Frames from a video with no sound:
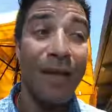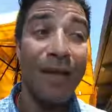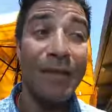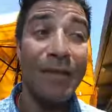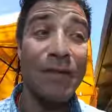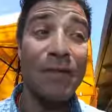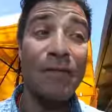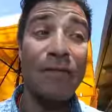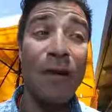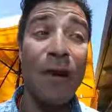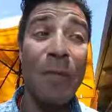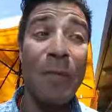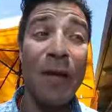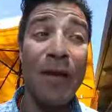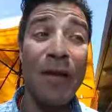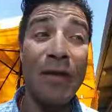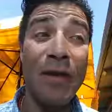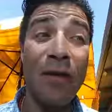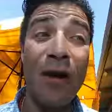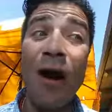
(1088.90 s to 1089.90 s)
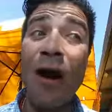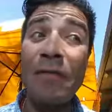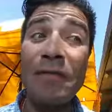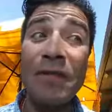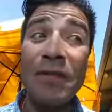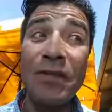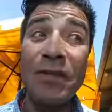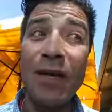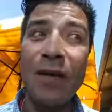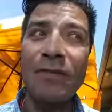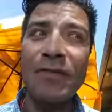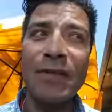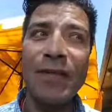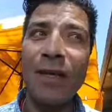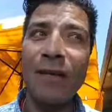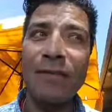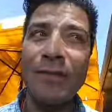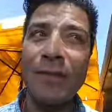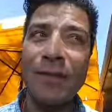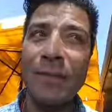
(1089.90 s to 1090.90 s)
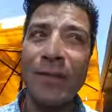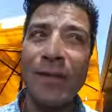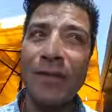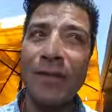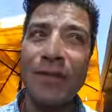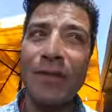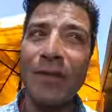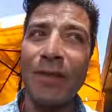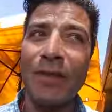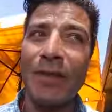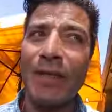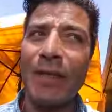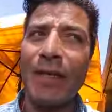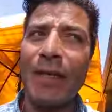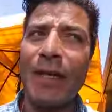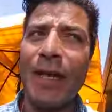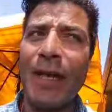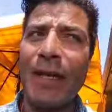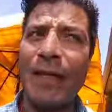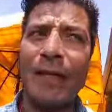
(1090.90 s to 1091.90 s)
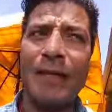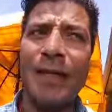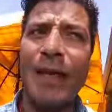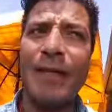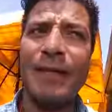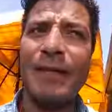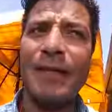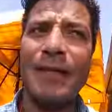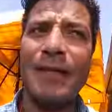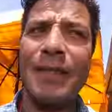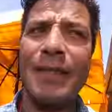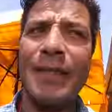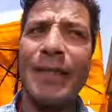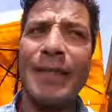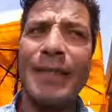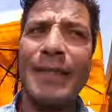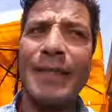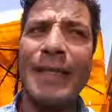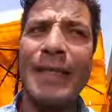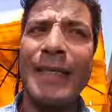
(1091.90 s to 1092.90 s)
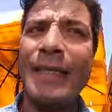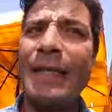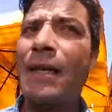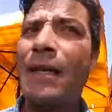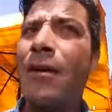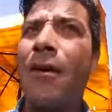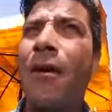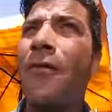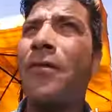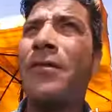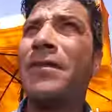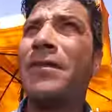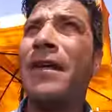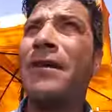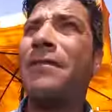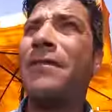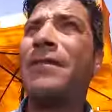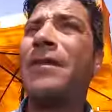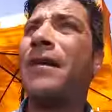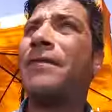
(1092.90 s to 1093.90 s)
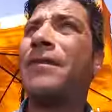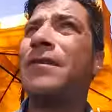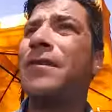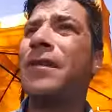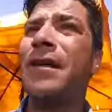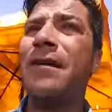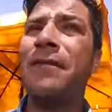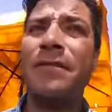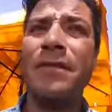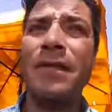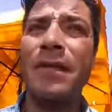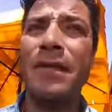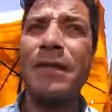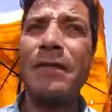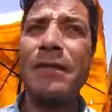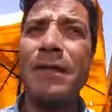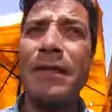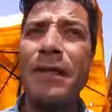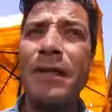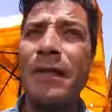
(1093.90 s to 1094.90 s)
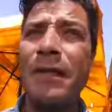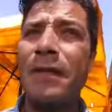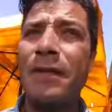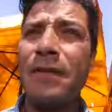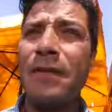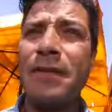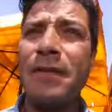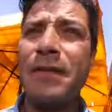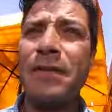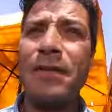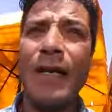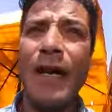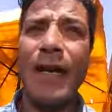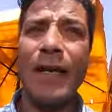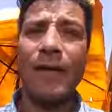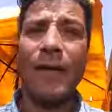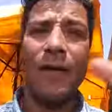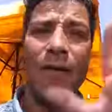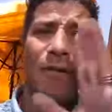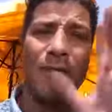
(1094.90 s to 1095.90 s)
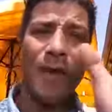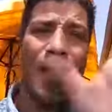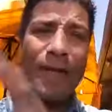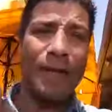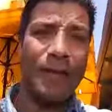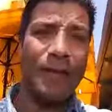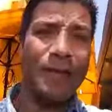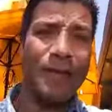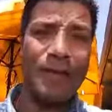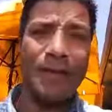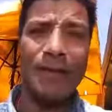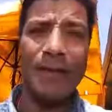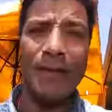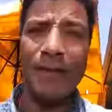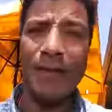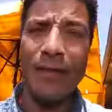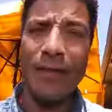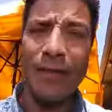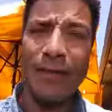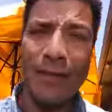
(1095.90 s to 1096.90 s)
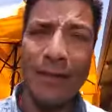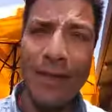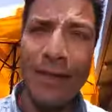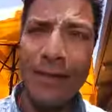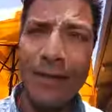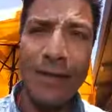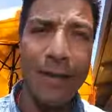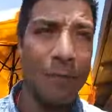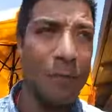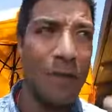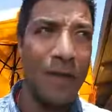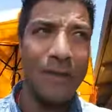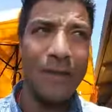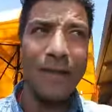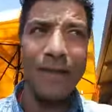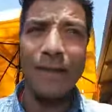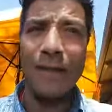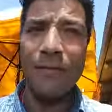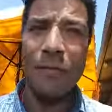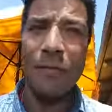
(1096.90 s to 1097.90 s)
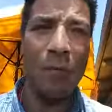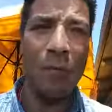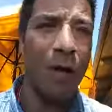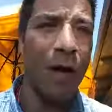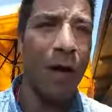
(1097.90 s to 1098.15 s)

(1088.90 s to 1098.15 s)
This is far better than off the shelf stuff just because you took a DNA test at GNC. All their stuff is off the shelf still. They're just still adding, oh, add this, this, this, and this, and this. And plus, that stuff's been